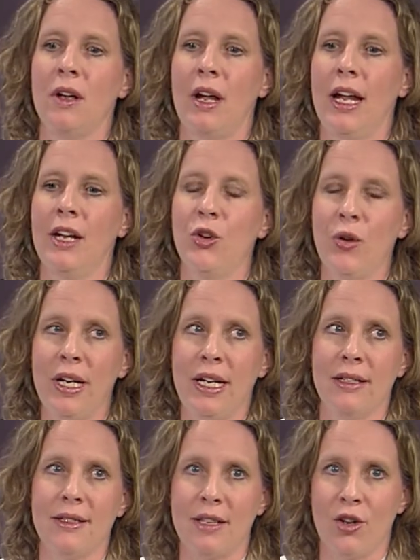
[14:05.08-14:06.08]

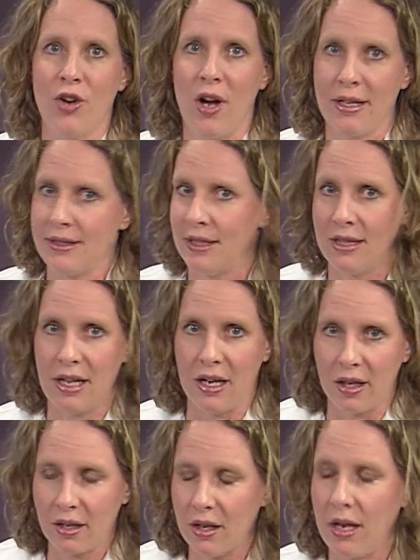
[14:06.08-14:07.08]
ingredients that are not synthetic.